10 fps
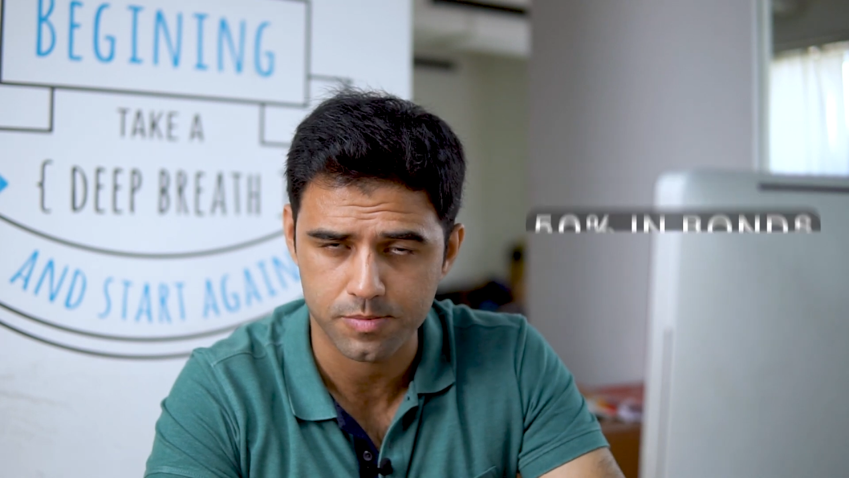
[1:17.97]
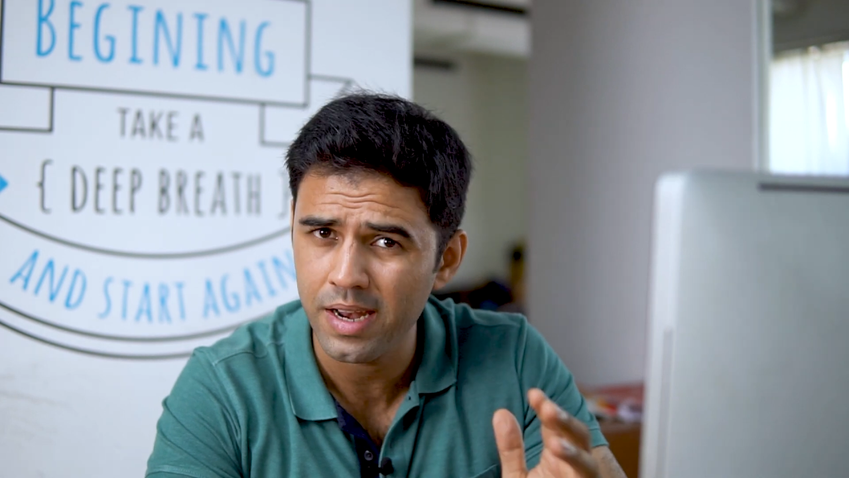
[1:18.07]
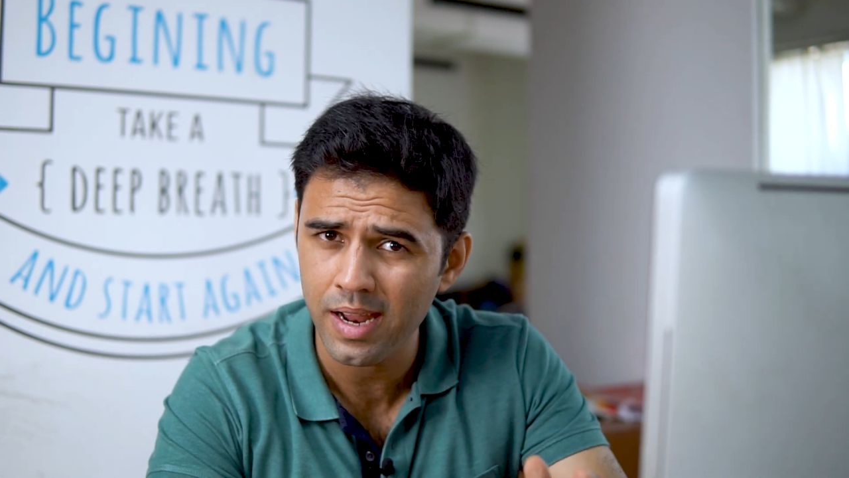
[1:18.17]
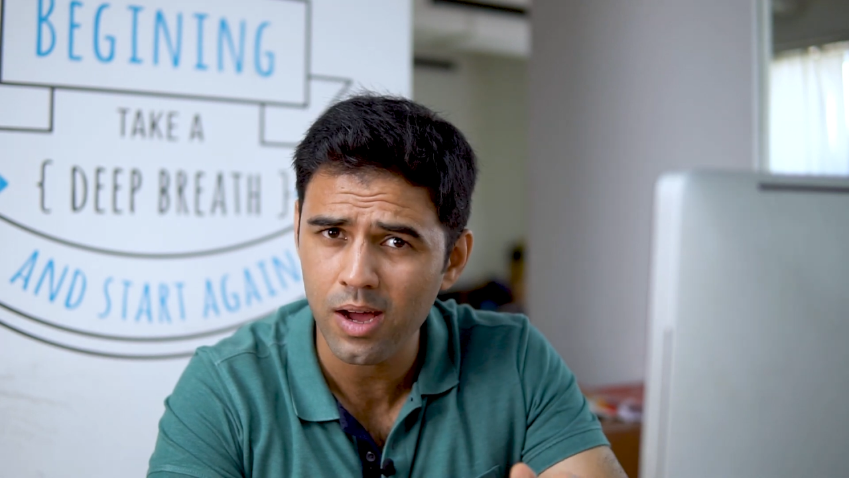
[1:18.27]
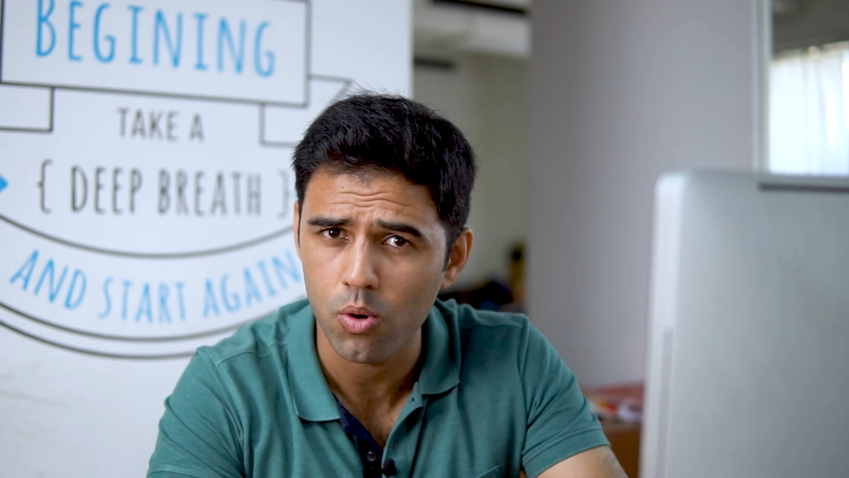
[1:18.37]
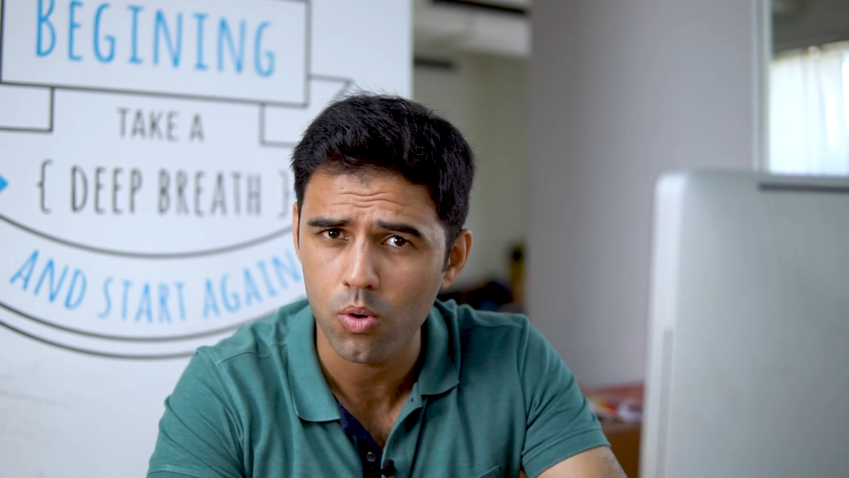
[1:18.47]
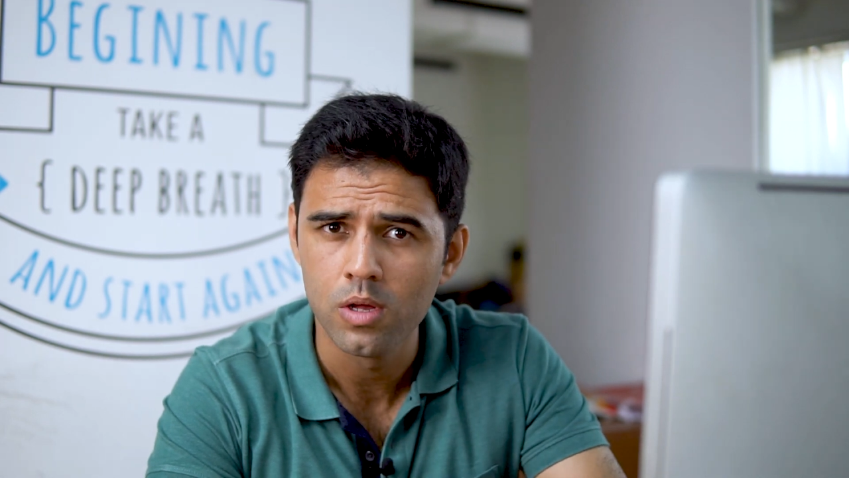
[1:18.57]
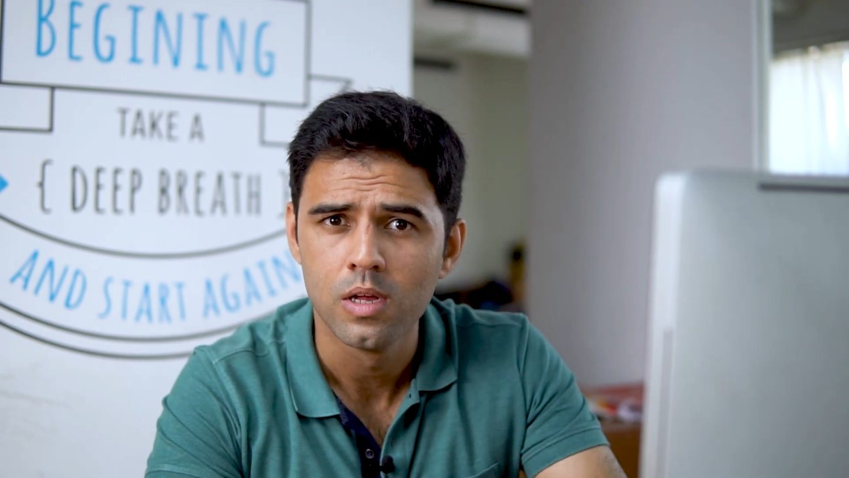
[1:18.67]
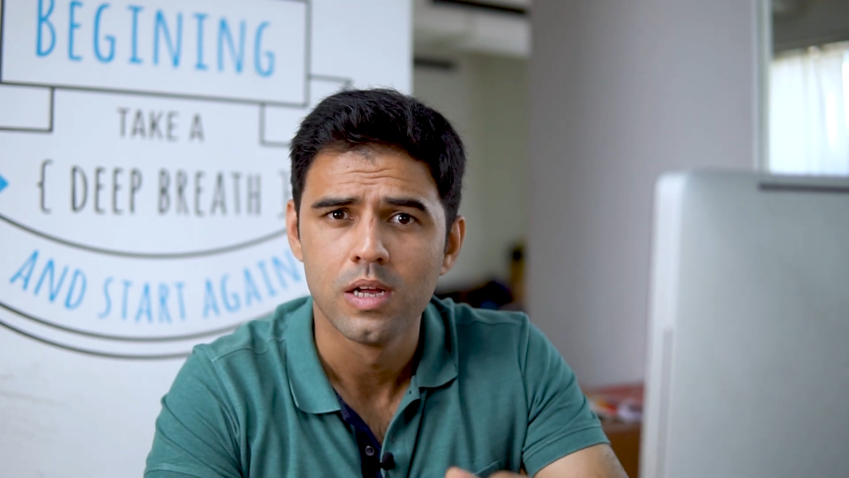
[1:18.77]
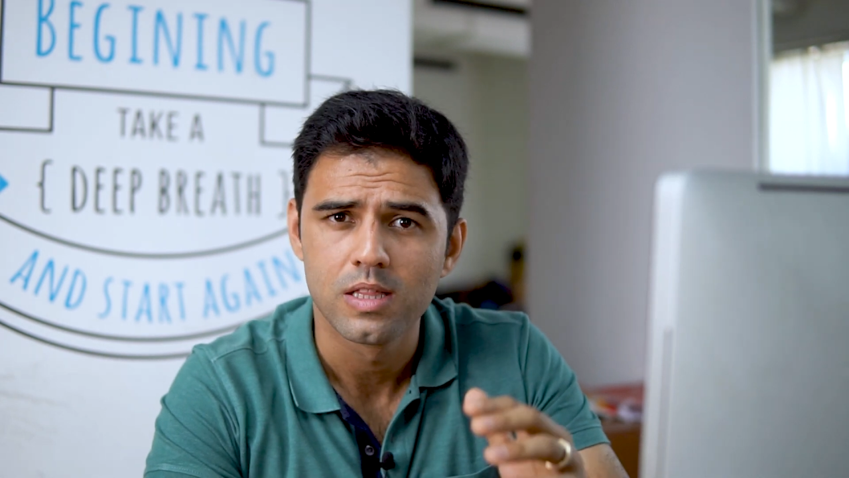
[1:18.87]
and
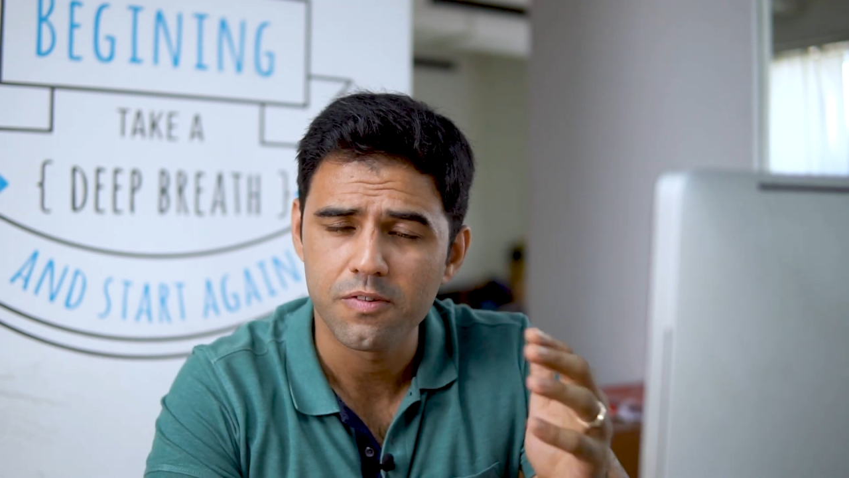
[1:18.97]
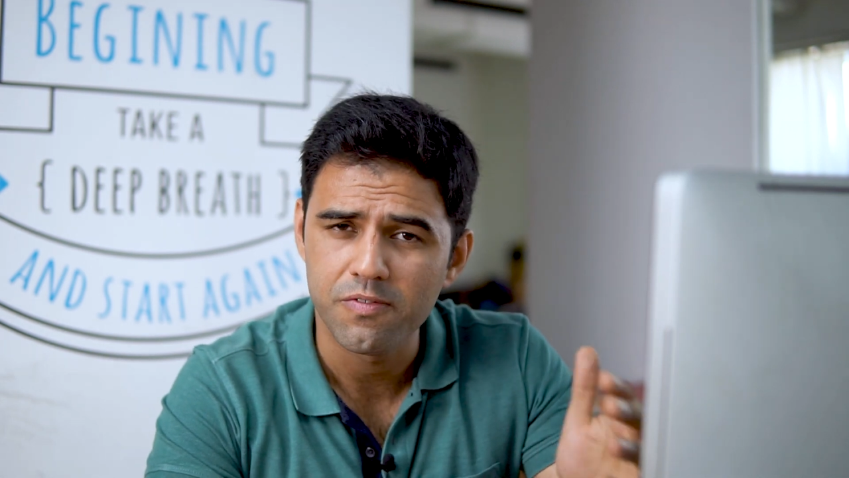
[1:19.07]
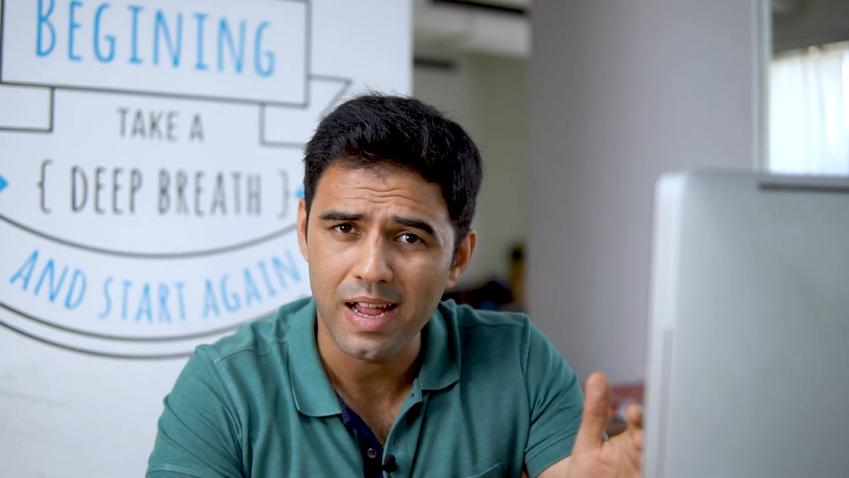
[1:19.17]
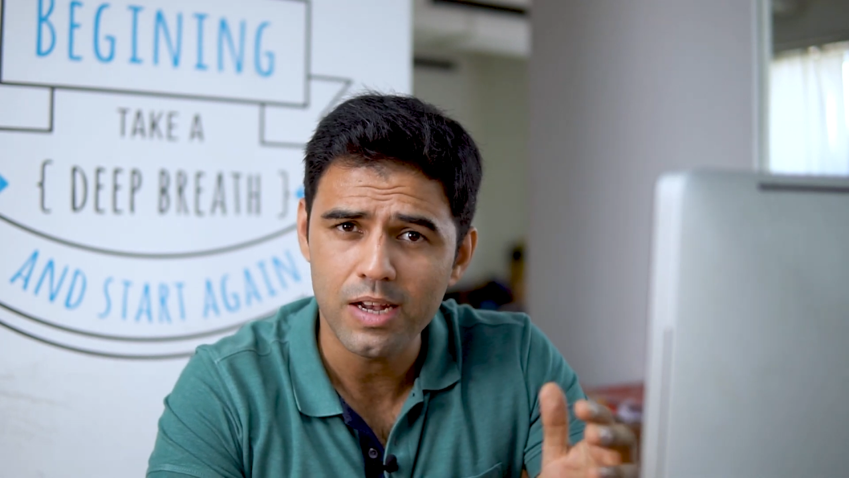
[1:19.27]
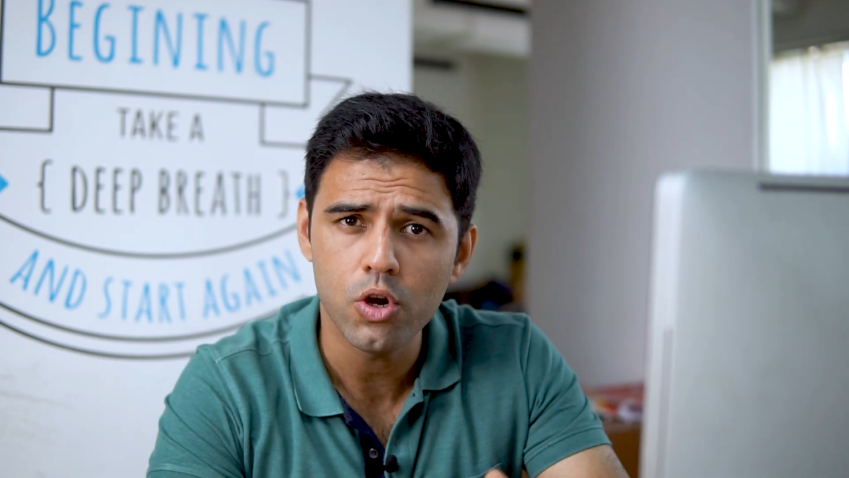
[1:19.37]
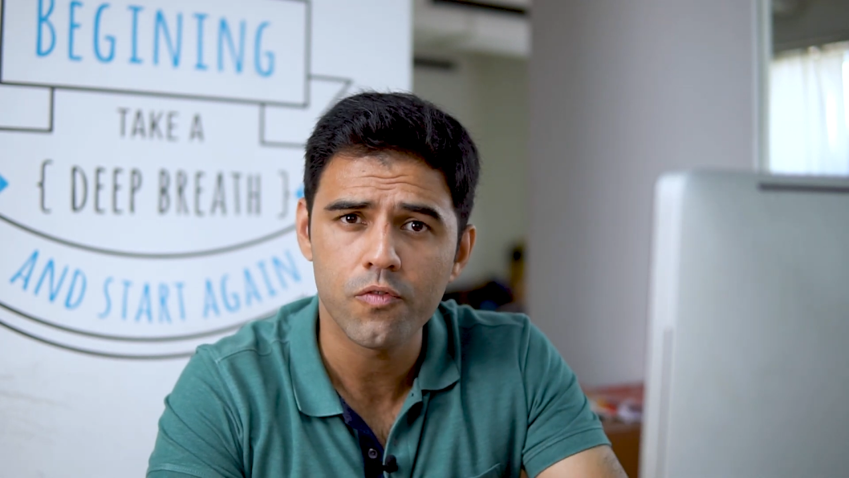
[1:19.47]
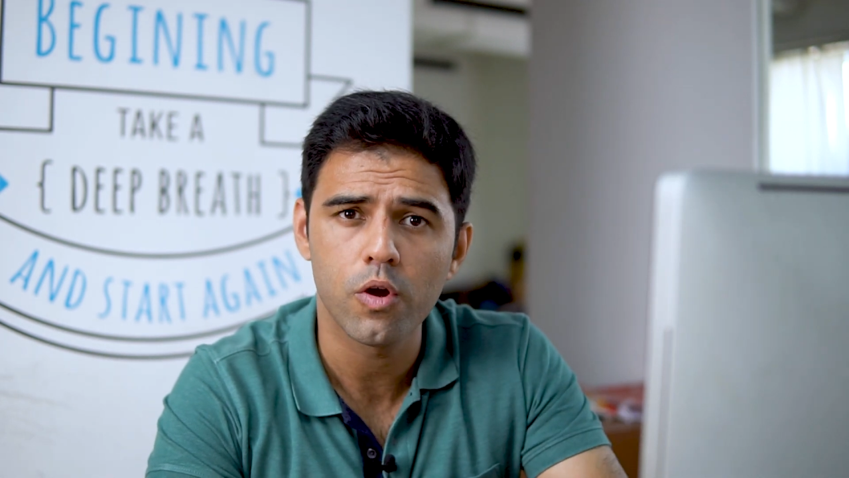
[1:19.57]
now the value of